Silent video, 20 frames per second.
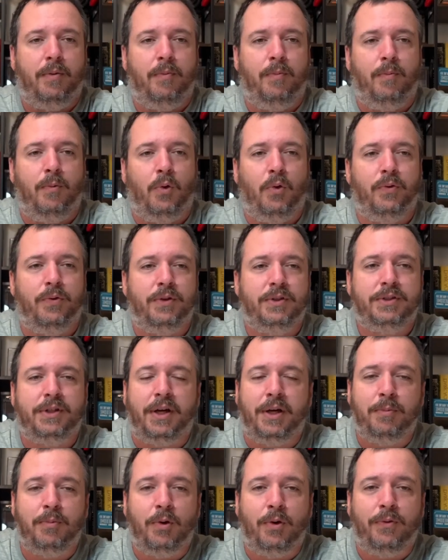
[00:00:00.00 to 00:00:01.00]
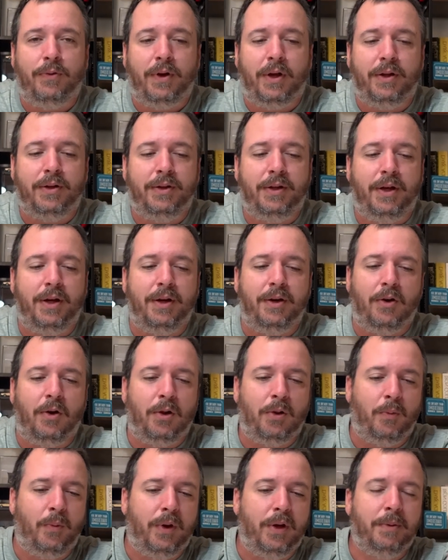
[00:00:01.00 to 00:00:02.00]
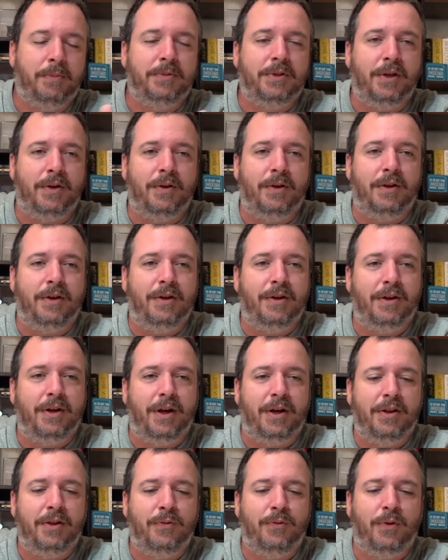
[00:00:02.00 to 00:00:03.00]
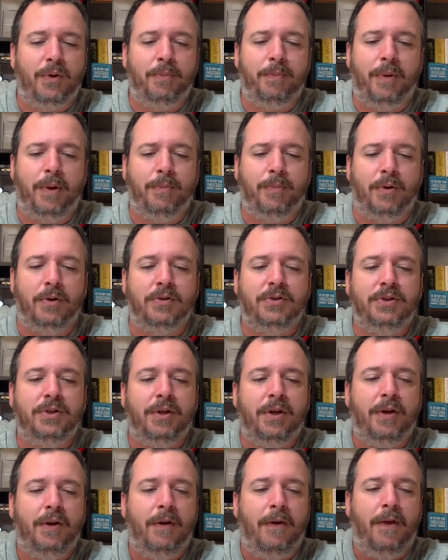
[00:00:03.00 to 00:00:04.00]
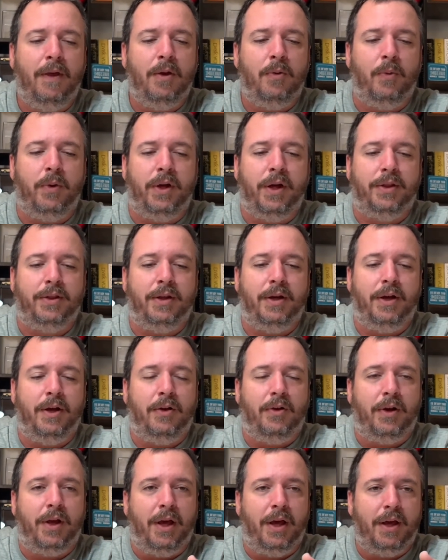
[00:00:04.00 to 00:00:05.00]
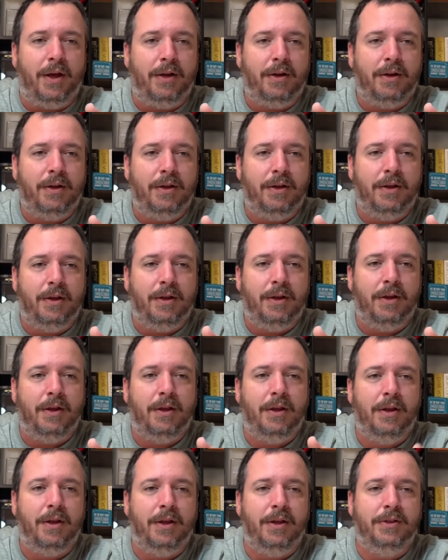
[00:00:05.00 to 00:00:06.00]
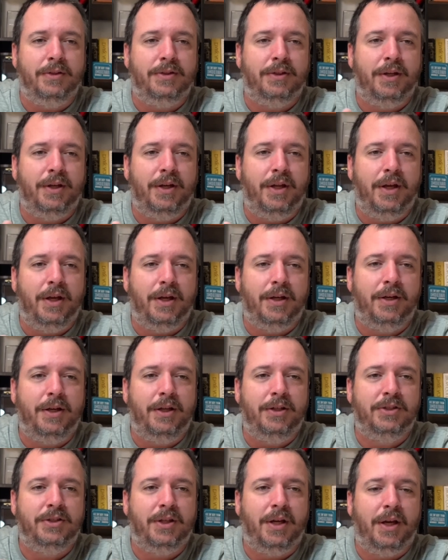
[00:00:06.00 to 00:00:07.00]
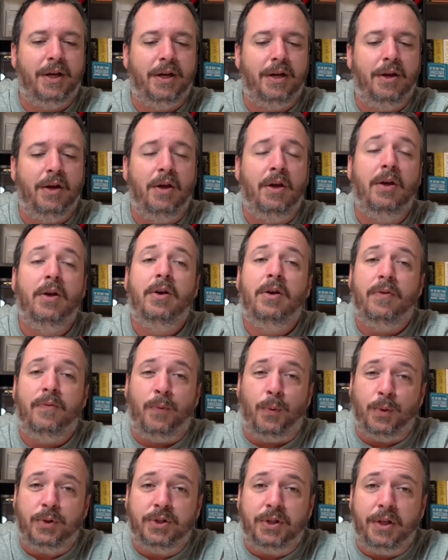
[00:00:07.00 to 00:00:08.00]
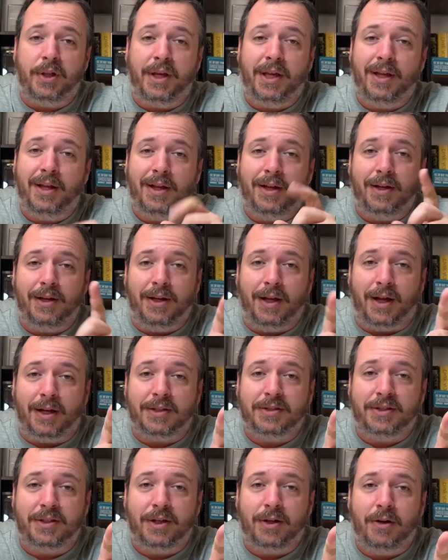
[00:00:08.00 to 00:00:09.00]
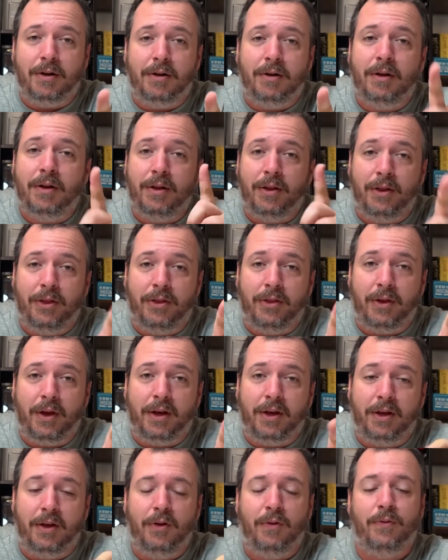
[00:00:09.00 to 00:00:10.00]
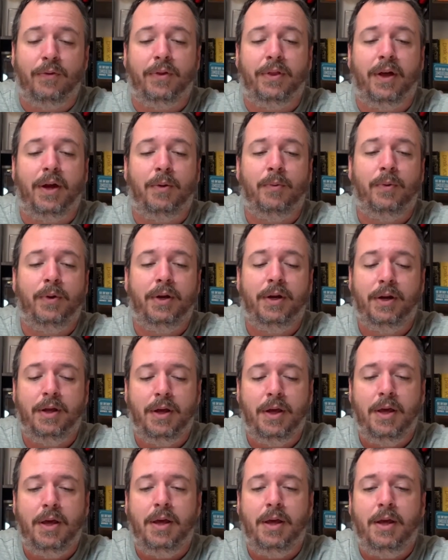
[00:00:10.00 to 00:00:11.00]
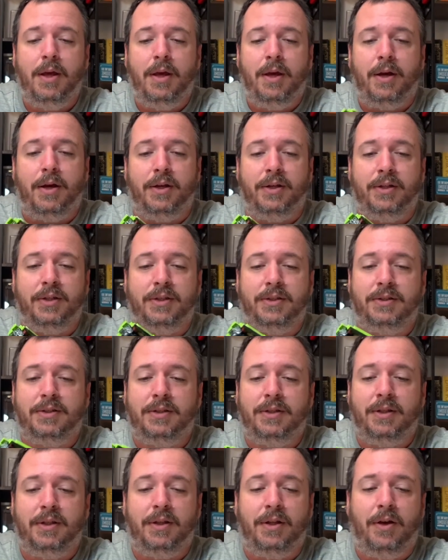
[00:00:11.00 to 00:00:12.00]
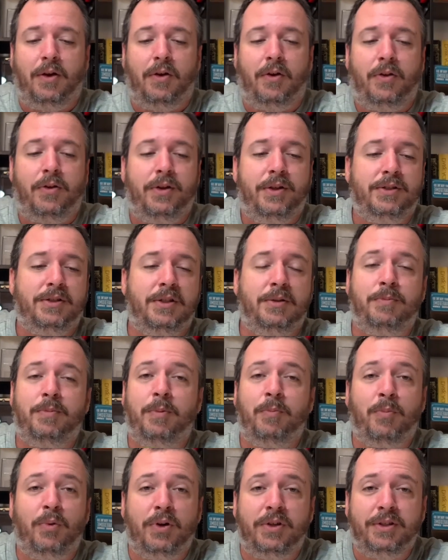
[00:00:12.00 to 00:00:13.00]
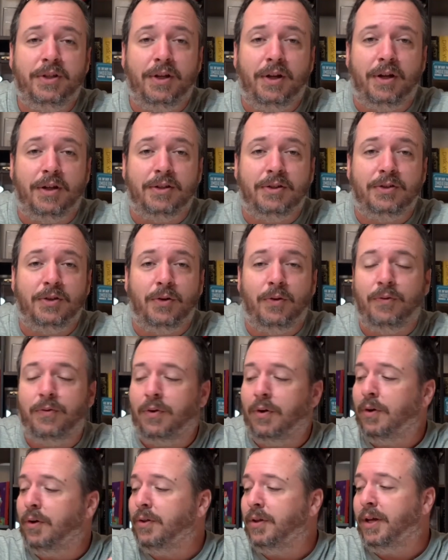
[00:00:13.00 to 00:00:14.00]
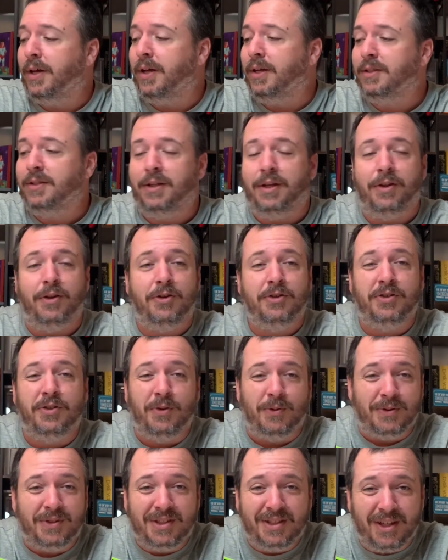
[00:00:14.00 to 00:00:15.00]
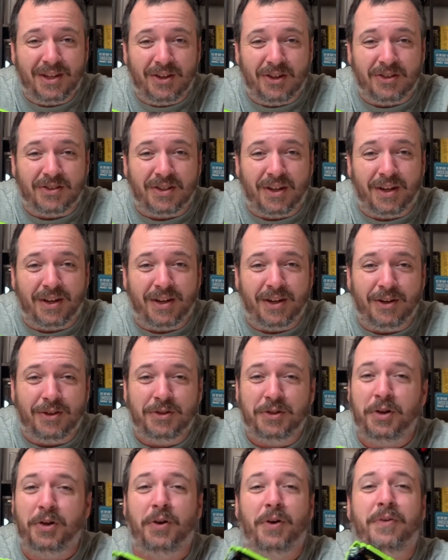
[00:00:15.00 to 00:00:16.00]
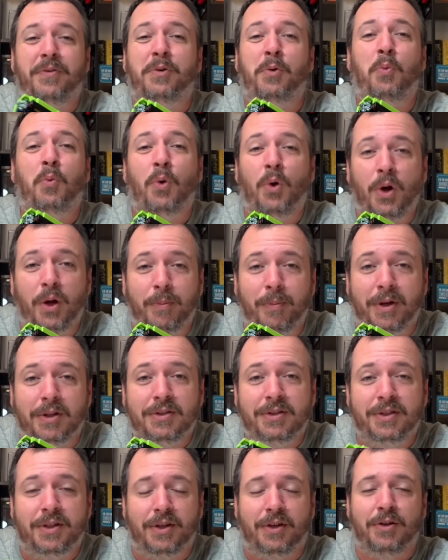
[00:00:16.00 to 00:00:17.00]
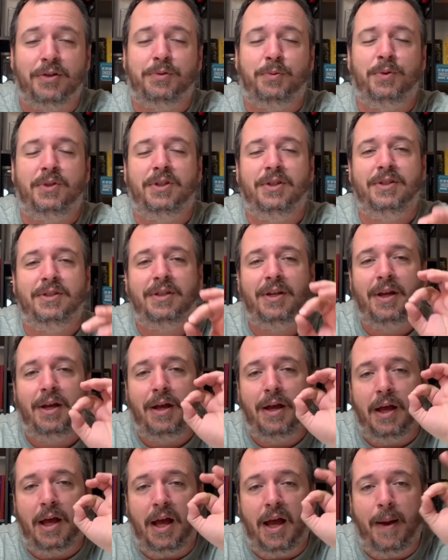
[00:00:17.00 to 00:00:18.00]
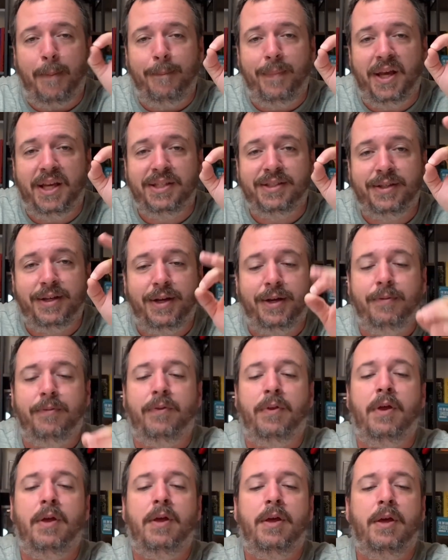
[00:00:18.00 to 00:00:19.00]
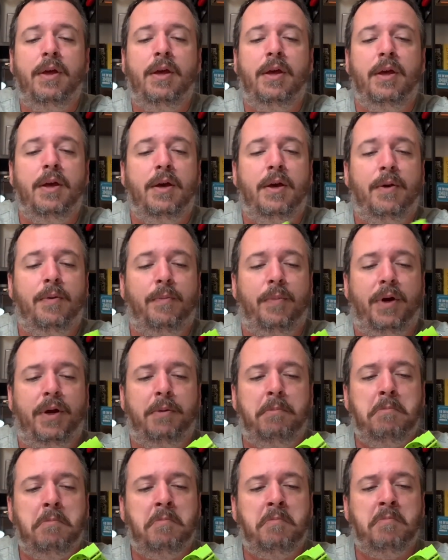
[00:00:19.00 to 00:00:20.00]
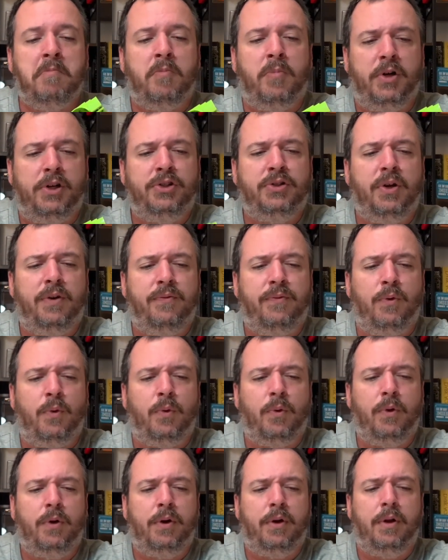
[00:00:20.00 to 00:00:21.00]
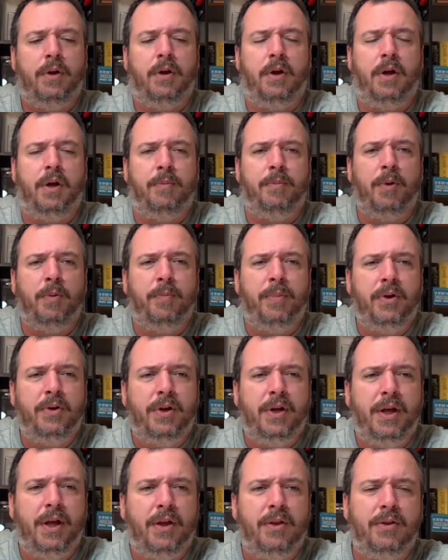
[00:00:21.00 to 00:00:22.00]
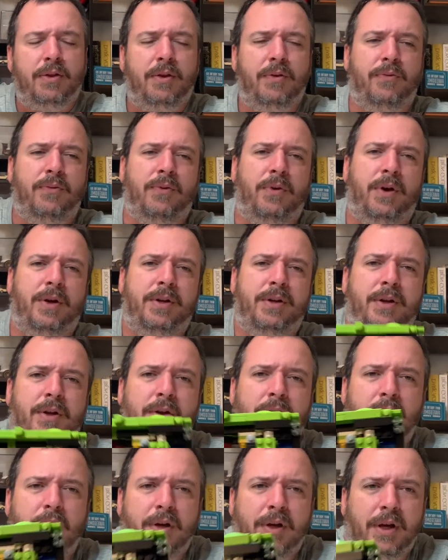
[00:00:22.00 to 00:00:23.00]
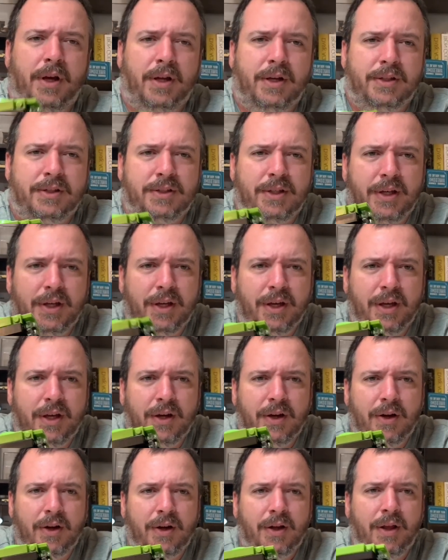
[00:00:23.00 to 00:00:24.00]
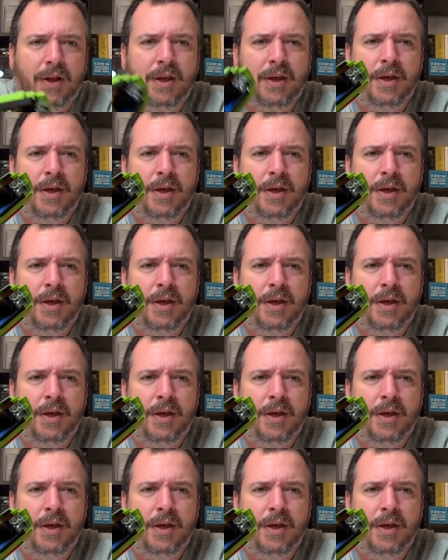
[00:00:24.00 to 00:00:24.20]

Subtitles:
more of the side profile done all the way up to kind of the front bumpers. We got the Hellcat insignia on each side. Fortunately, not a sticker. Thank you for that one, because all this has been printed on so far, and like I said, there's no stickers on here, so you don't have to worry about stickers, which is amazing. But pretty straightforward. You're building out the front. You can kind of see it here,